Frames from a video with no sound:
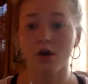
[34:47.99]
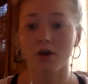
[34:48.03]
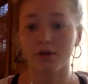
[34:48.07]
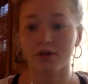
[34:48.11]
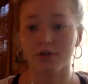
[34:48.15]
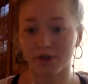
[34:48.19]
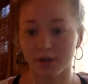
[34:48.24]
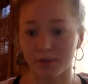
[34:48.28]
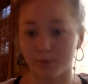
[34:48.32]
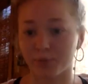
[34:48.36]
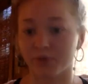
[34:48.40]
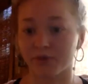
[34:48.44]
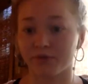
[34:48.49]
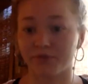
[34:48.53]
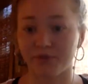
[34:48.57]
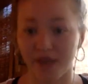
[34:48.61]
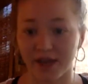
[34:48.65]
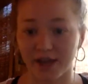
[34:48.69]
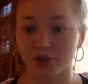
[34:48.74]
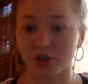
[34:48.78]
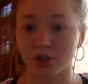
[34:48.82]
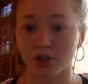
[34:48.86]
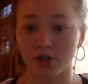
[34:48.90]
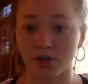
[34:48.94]
the
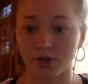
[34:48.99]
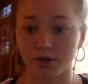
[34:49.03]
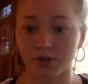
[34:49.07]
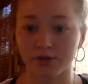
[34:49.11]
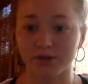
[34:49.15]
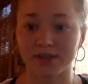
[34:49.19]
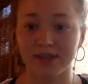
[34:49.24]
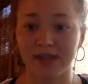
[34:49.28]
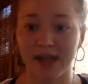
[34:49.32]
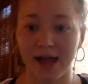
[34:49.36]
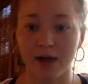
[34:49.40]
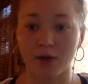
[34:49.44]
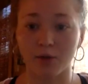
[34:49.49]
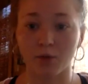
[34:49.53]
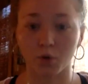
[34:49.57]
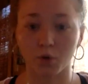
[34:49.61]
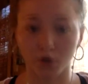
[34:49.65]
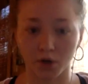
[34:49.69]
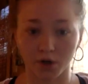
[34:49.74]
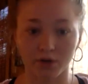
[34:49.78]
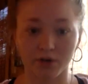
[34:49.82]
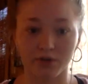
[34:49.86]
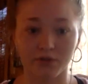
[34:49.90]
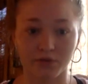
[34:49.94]
professionals that
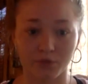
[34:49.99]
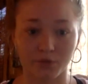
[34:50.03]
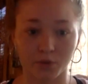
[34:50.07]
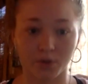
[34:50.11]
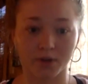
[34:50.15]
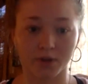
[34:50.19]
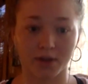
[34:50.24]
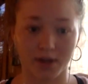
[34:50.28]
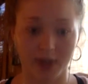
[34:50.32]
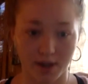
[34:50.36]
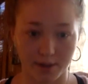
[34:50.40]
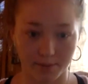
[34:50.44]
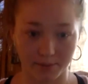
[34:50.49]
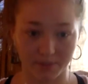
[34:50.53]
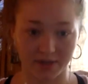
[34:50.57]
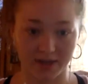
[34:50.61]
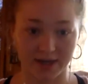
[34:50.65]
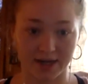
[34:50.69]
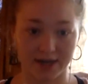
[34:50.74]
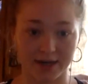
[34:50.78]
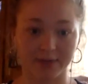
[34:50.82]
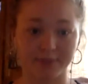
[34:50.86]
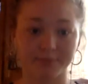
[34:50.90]
work for the company.